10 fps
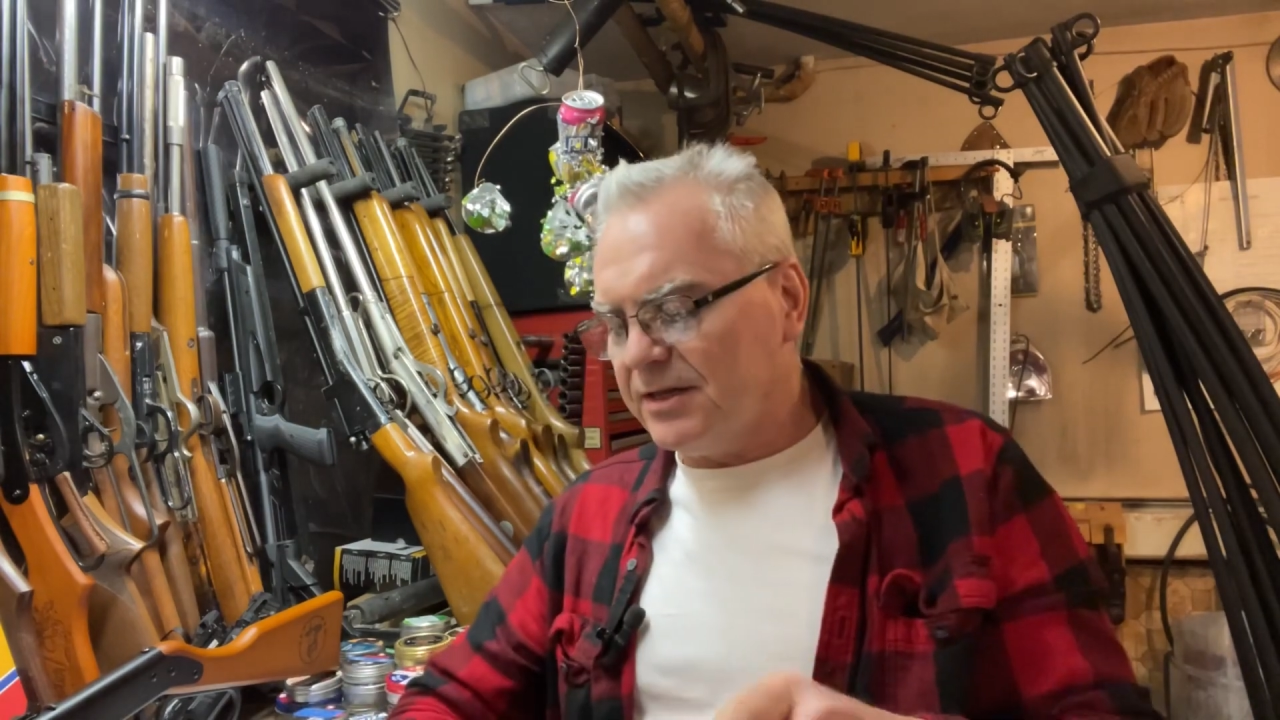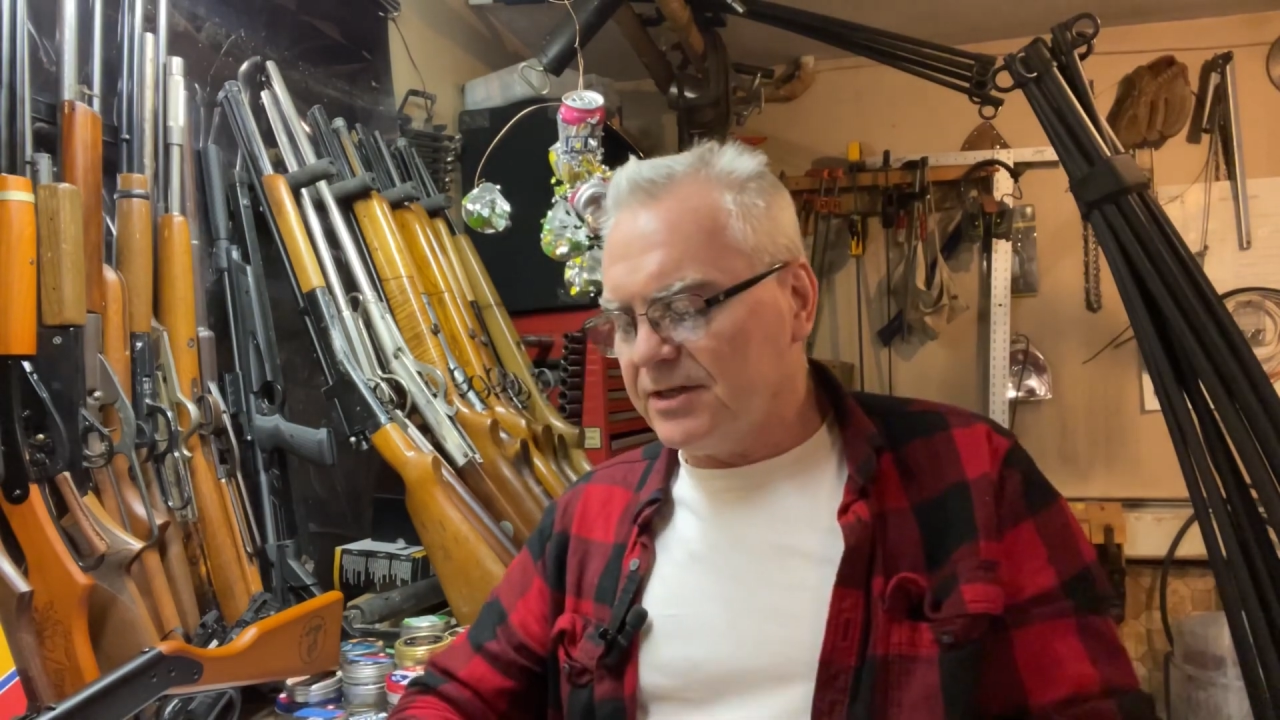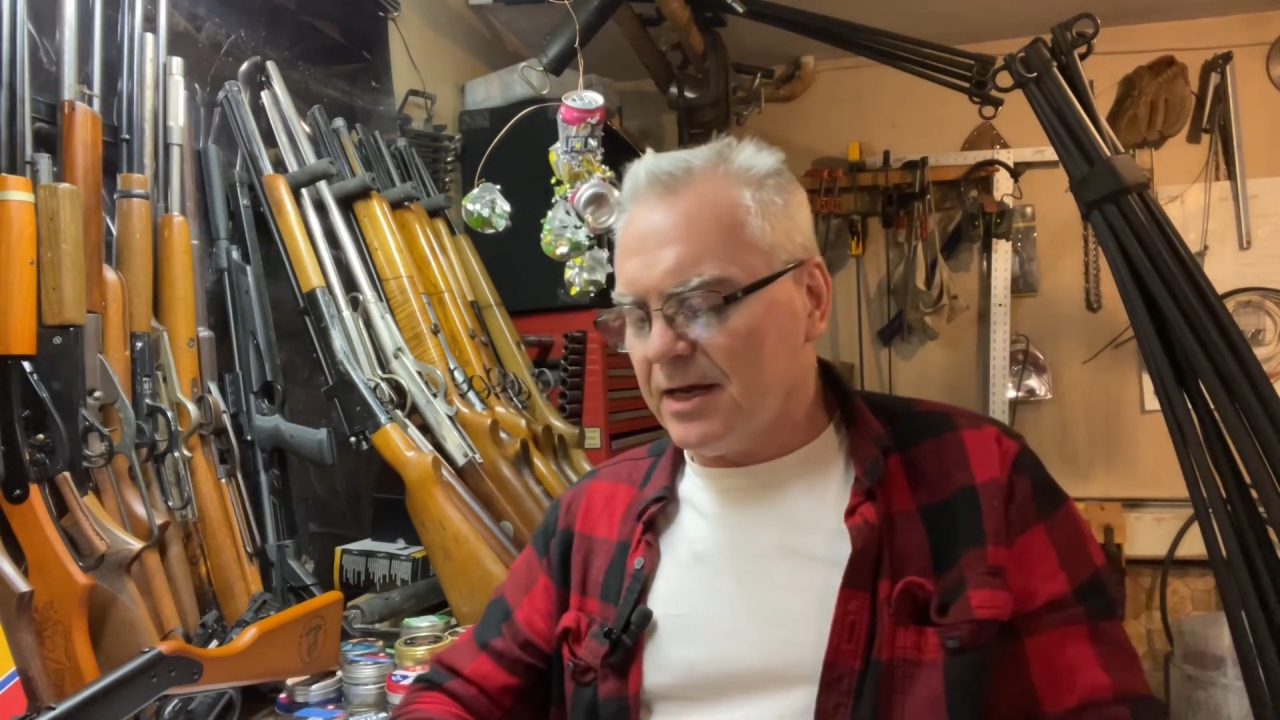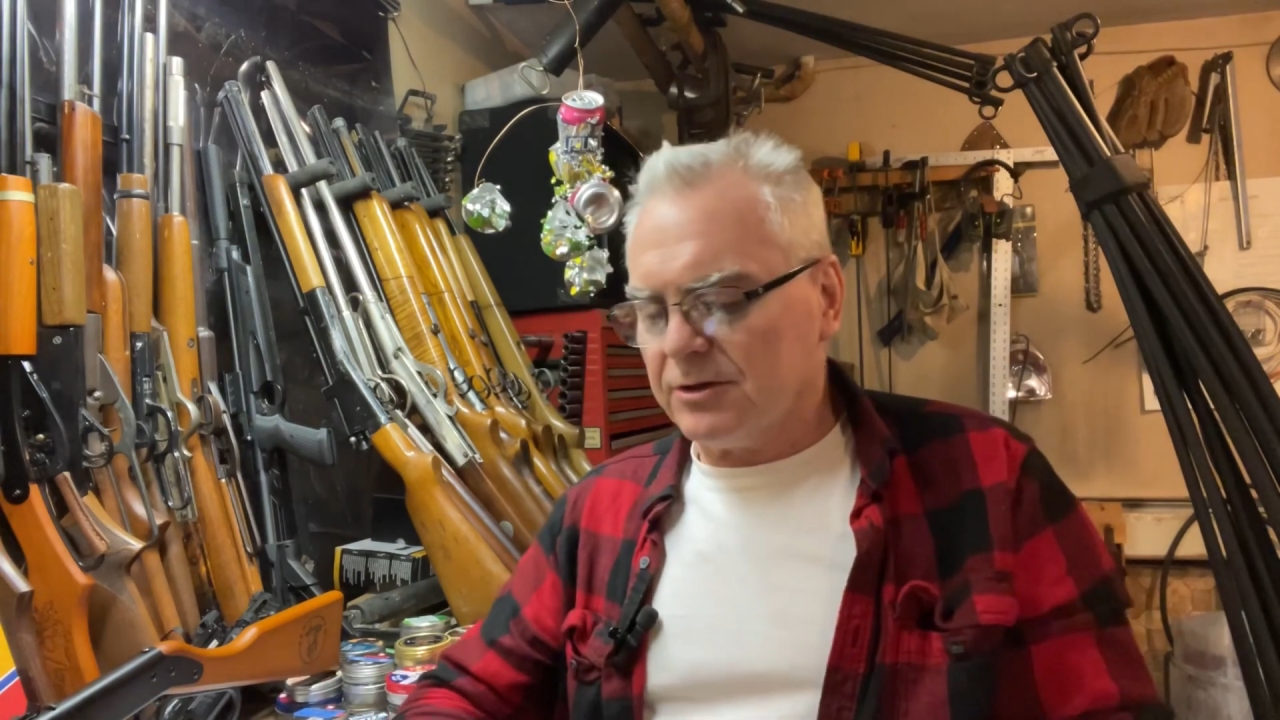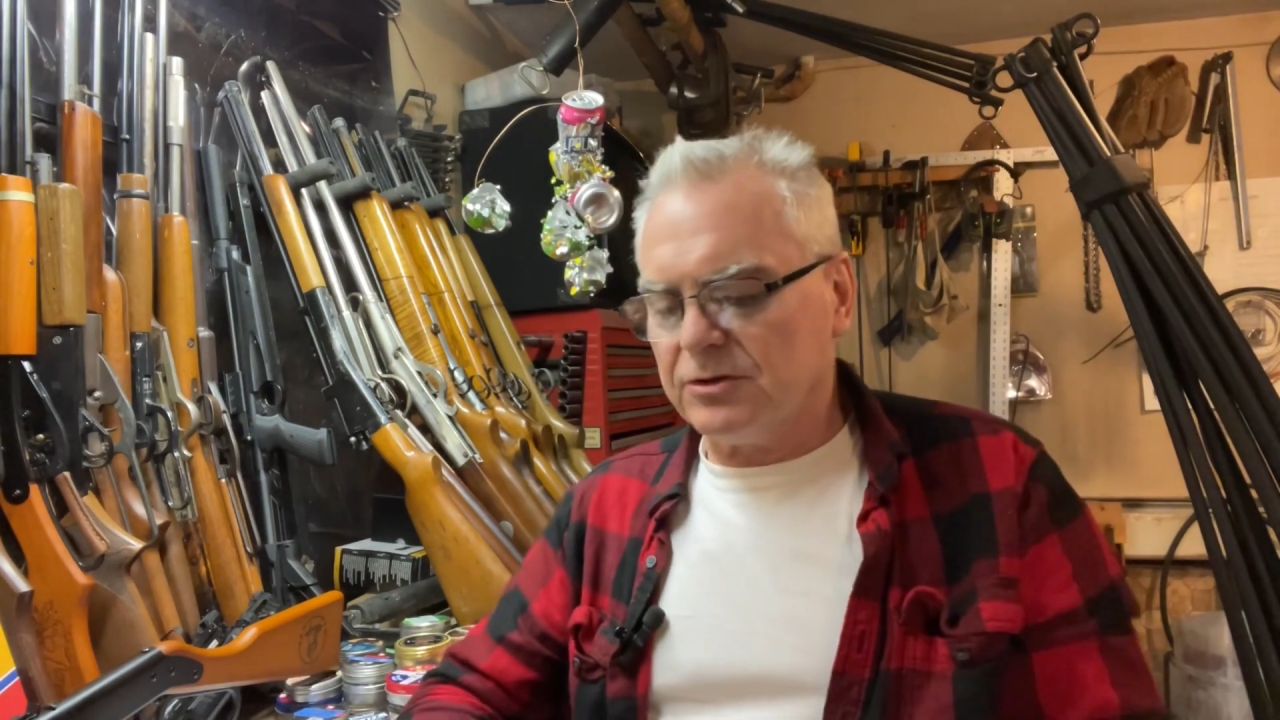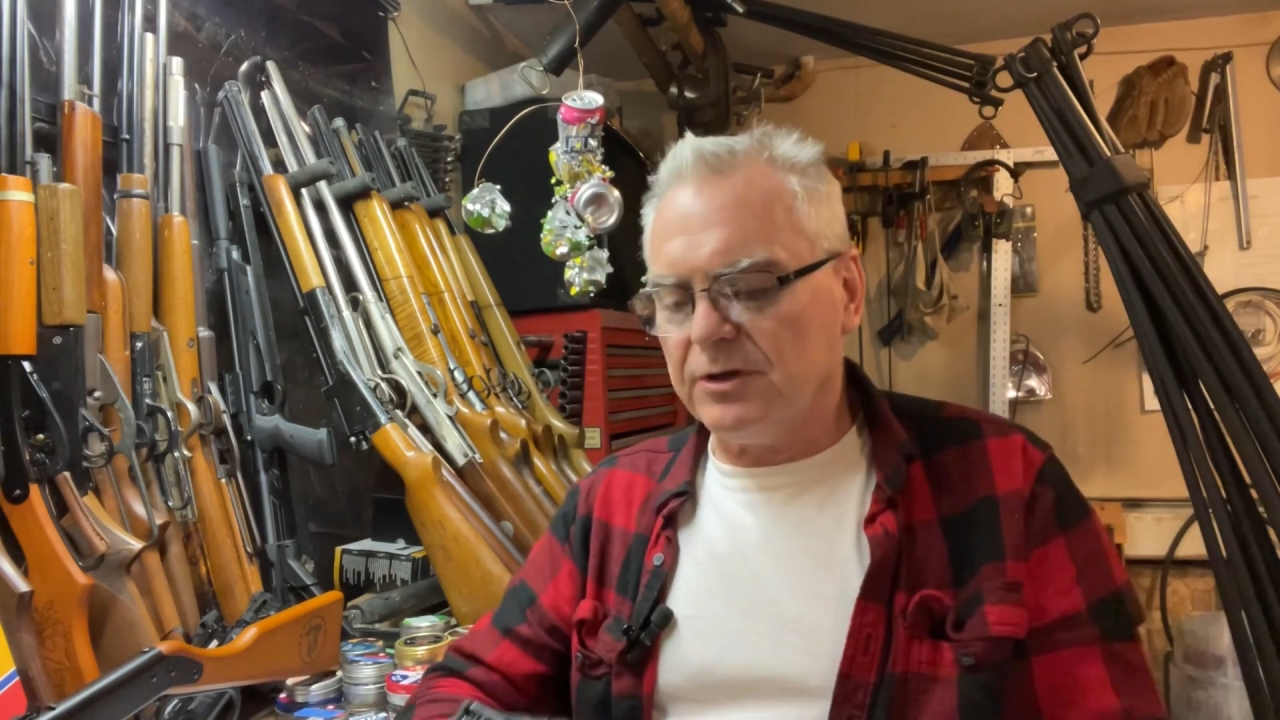is actually